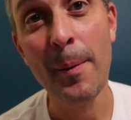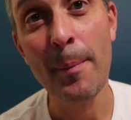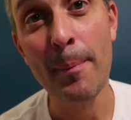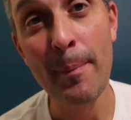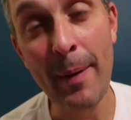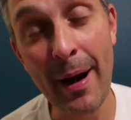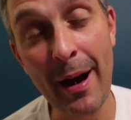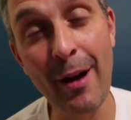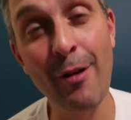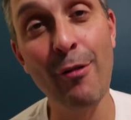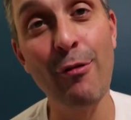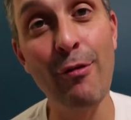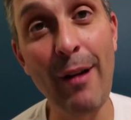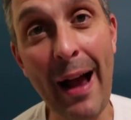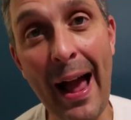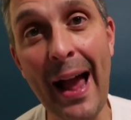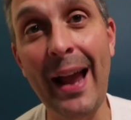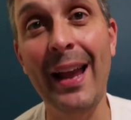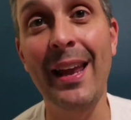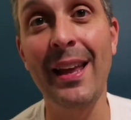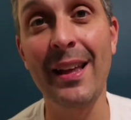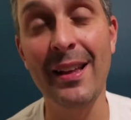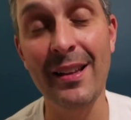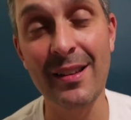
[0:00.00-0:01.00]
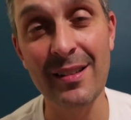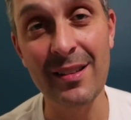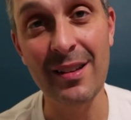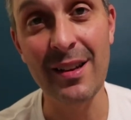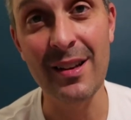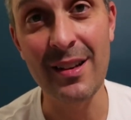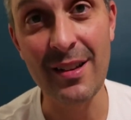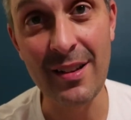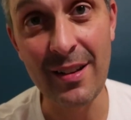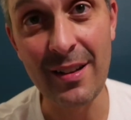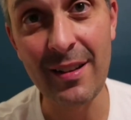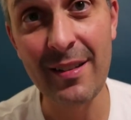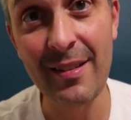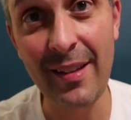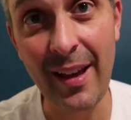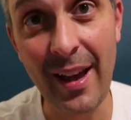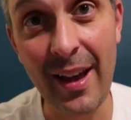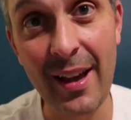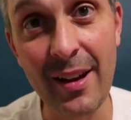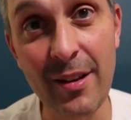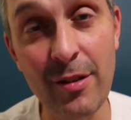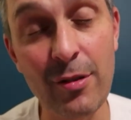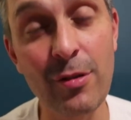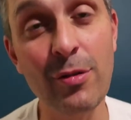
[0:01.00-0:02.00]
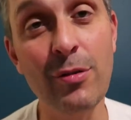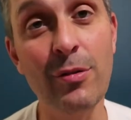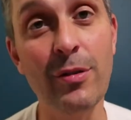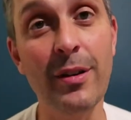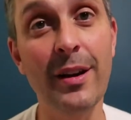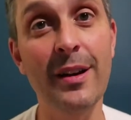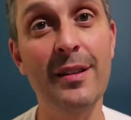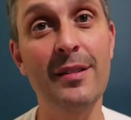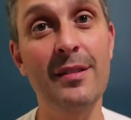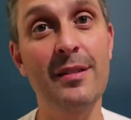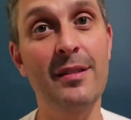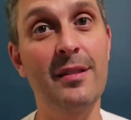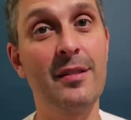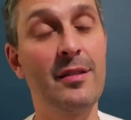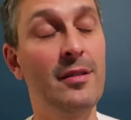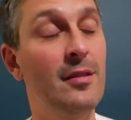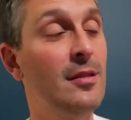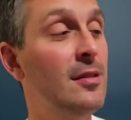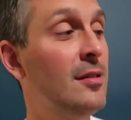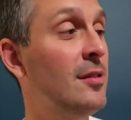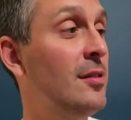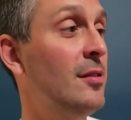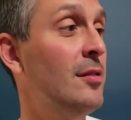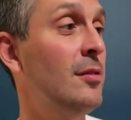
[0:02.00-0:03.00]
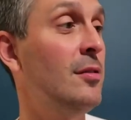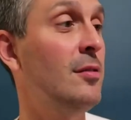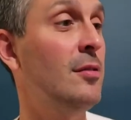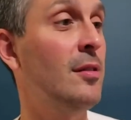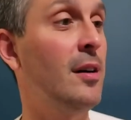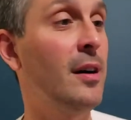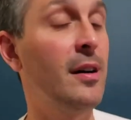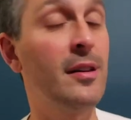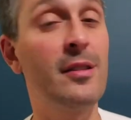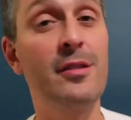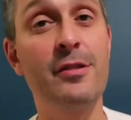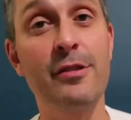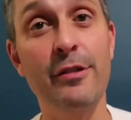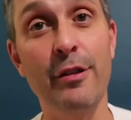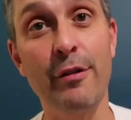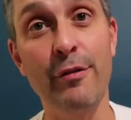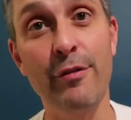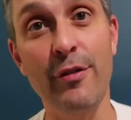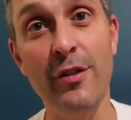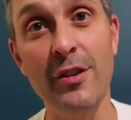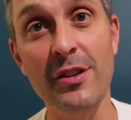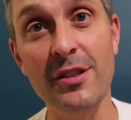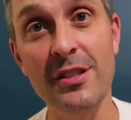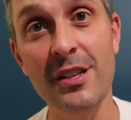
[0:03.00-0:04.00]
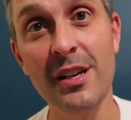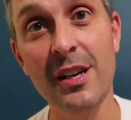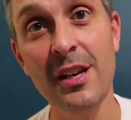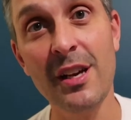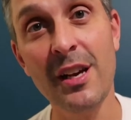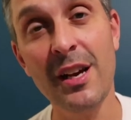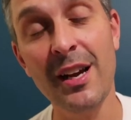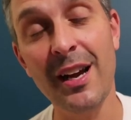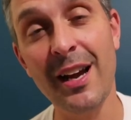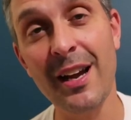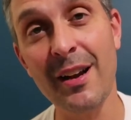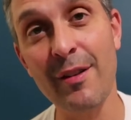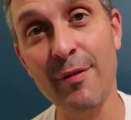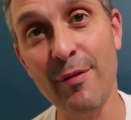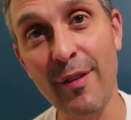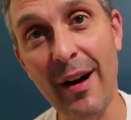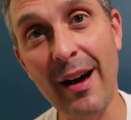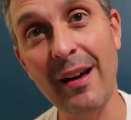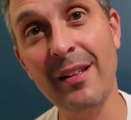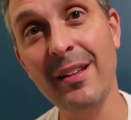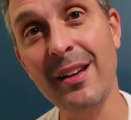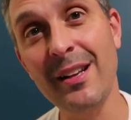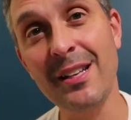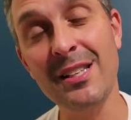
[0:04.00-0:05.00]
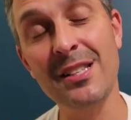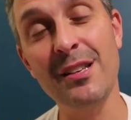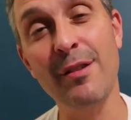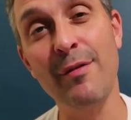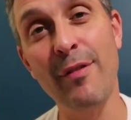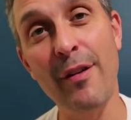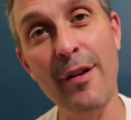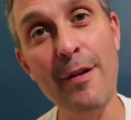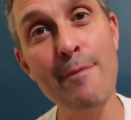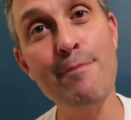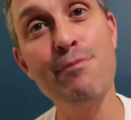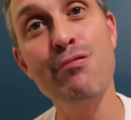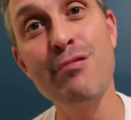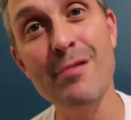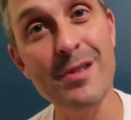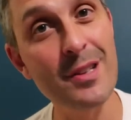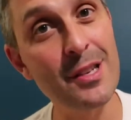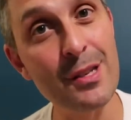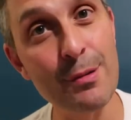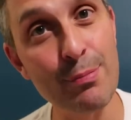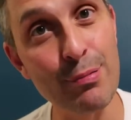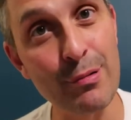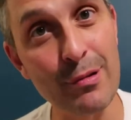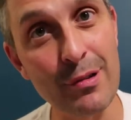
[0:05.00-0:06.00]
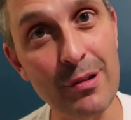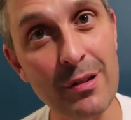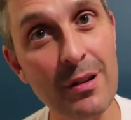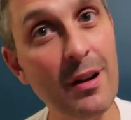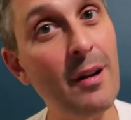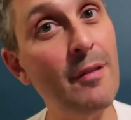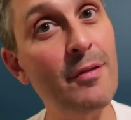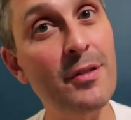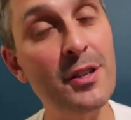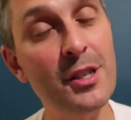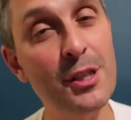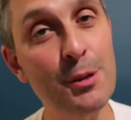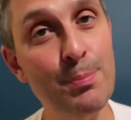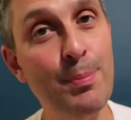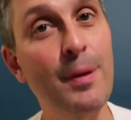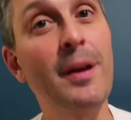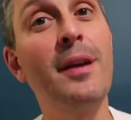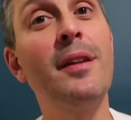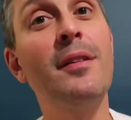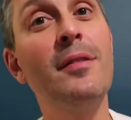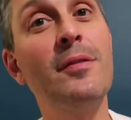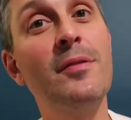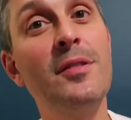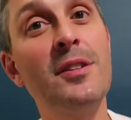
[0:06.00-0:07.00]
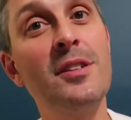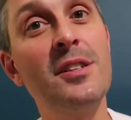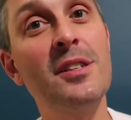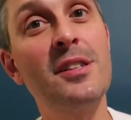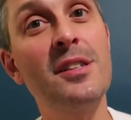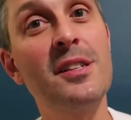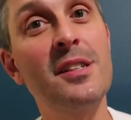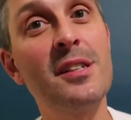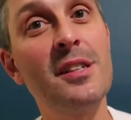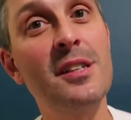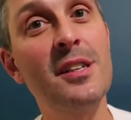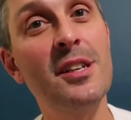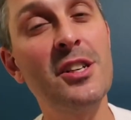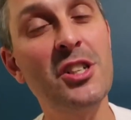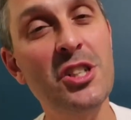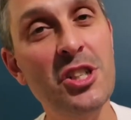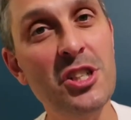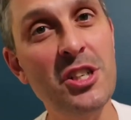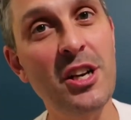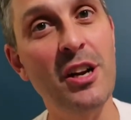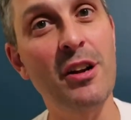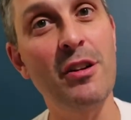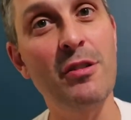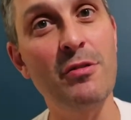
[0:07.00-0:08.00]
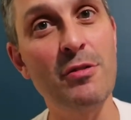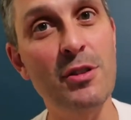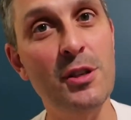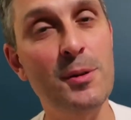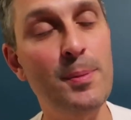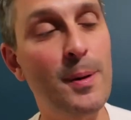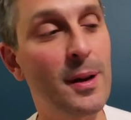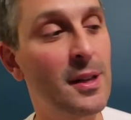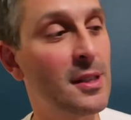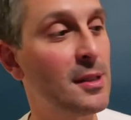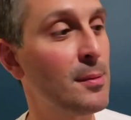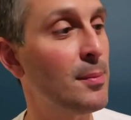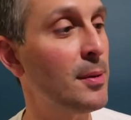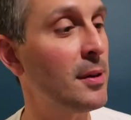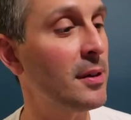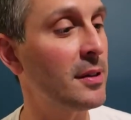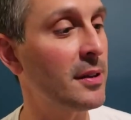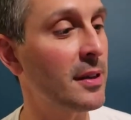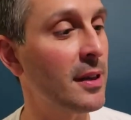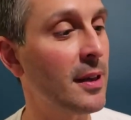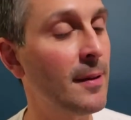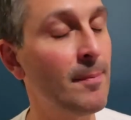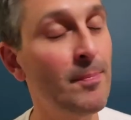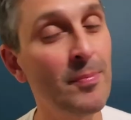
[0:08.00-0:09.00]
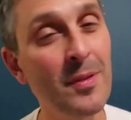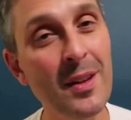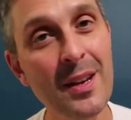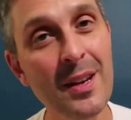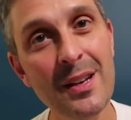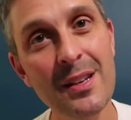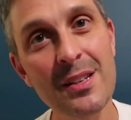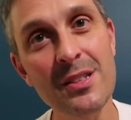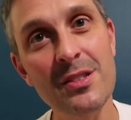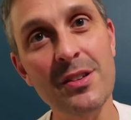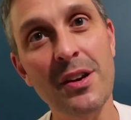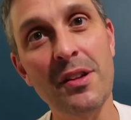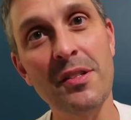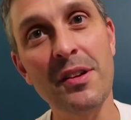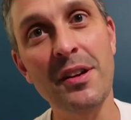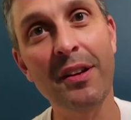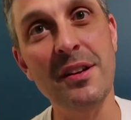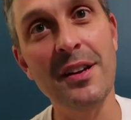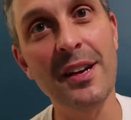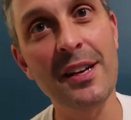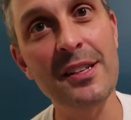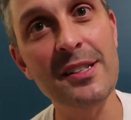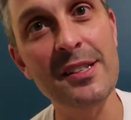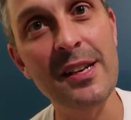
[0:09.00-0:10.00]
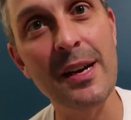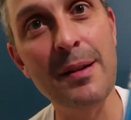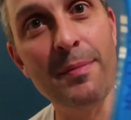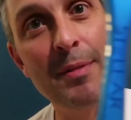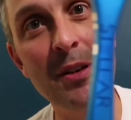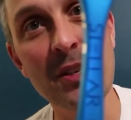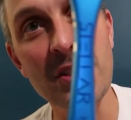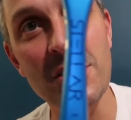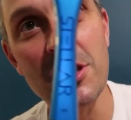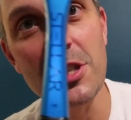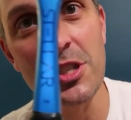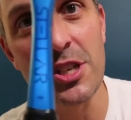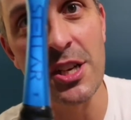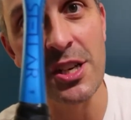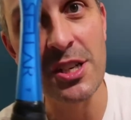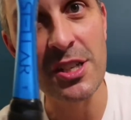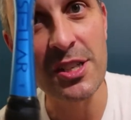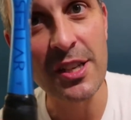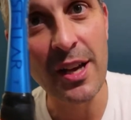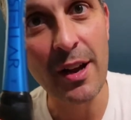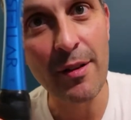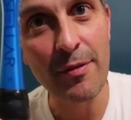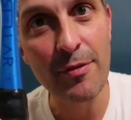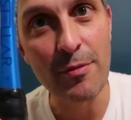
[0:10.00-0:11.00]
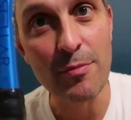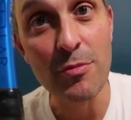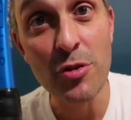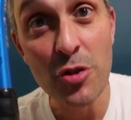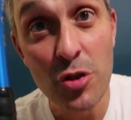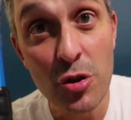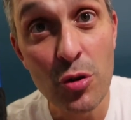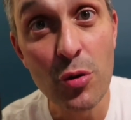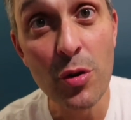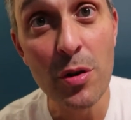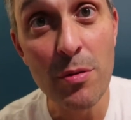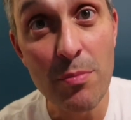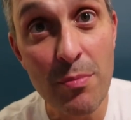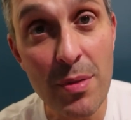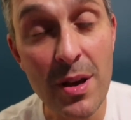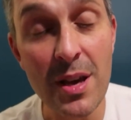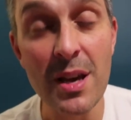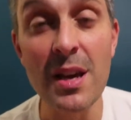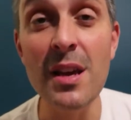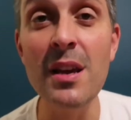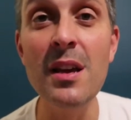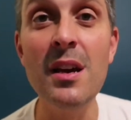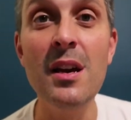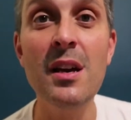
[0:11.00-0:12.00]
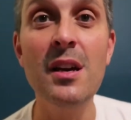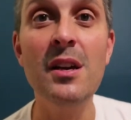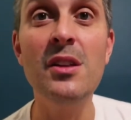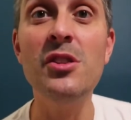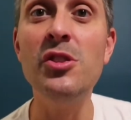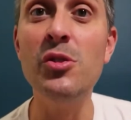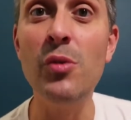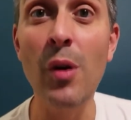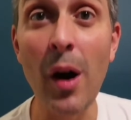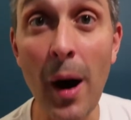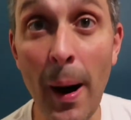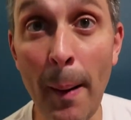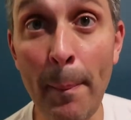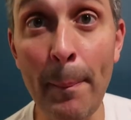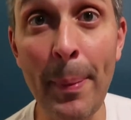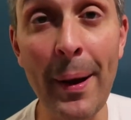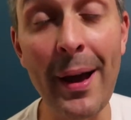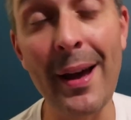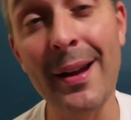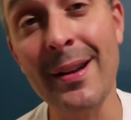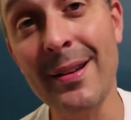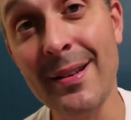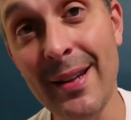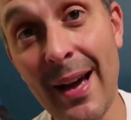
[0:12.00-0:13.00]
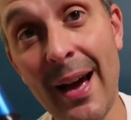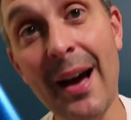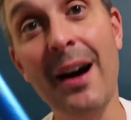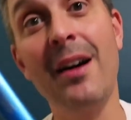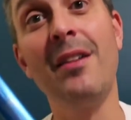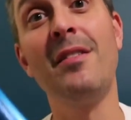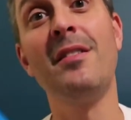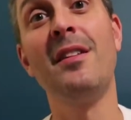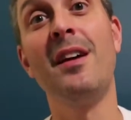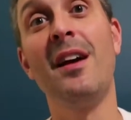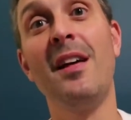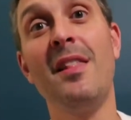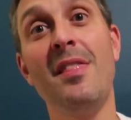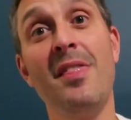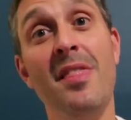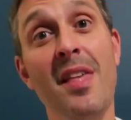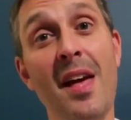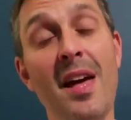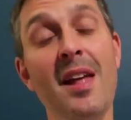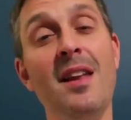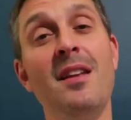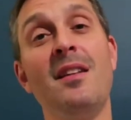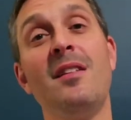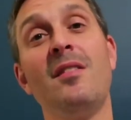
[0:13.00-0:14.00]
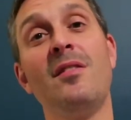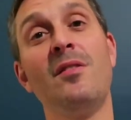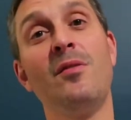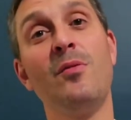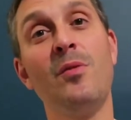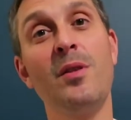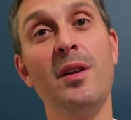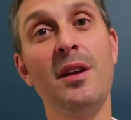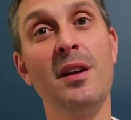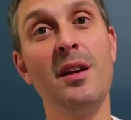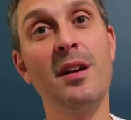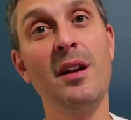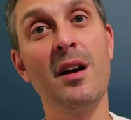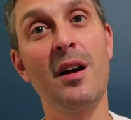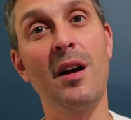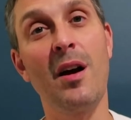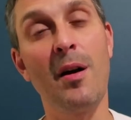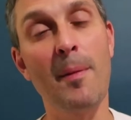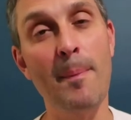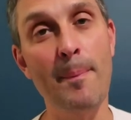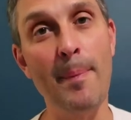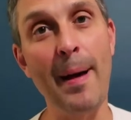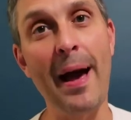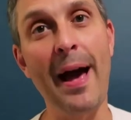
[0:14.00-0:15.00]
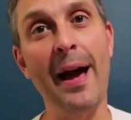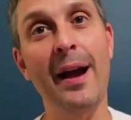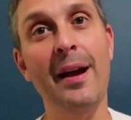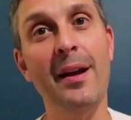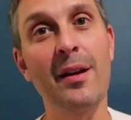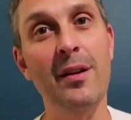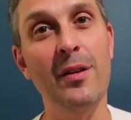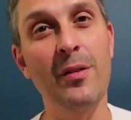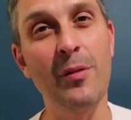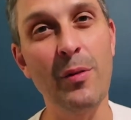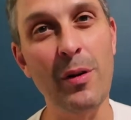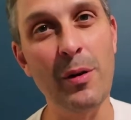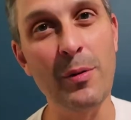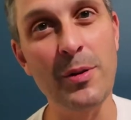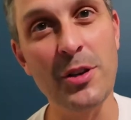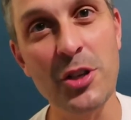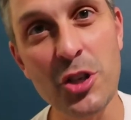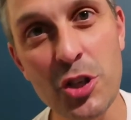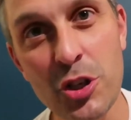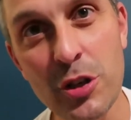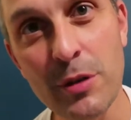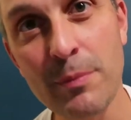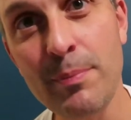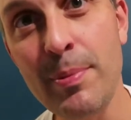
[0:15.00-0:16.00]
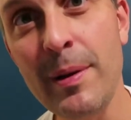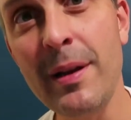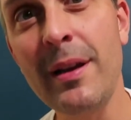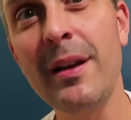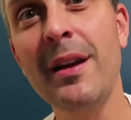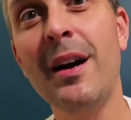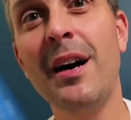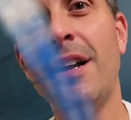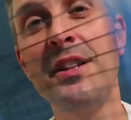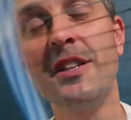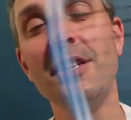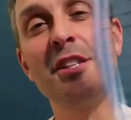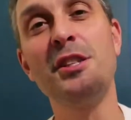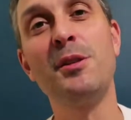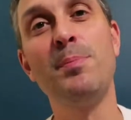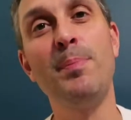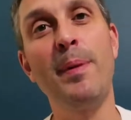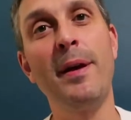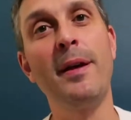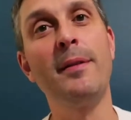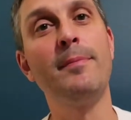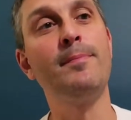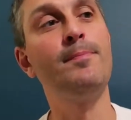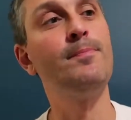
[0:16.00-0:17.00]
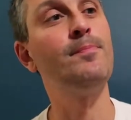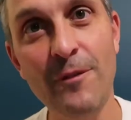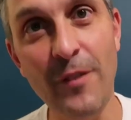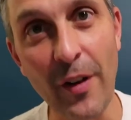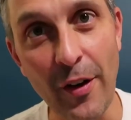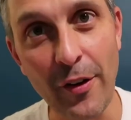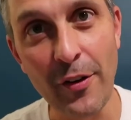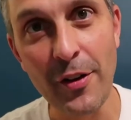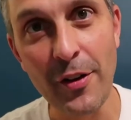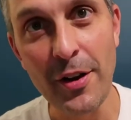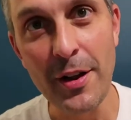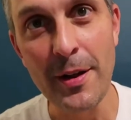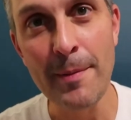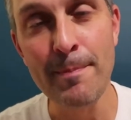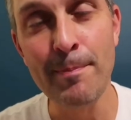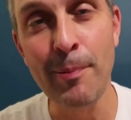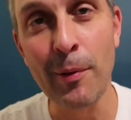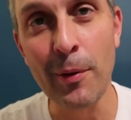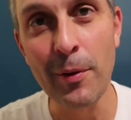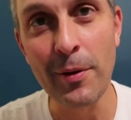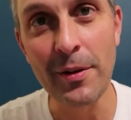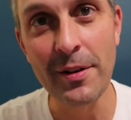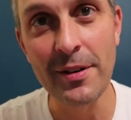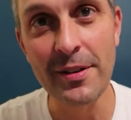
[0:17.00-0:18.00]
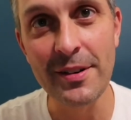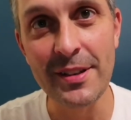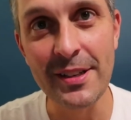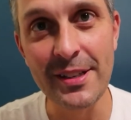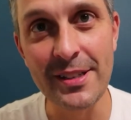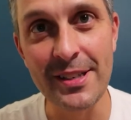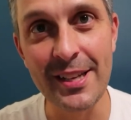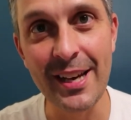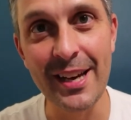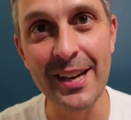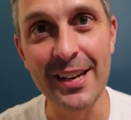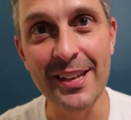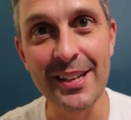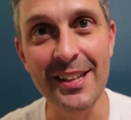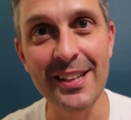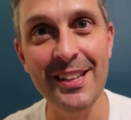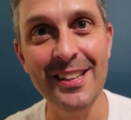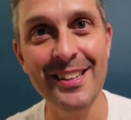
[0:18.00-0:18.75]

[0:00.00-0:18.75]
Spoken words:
My racket is gonna decide who gets to serve first. It violates the very principle of the spin, which is a shared responsibility. So I think next time they should change that from you and me to up and down, and then we are back where we should be on the spin. Very important detail.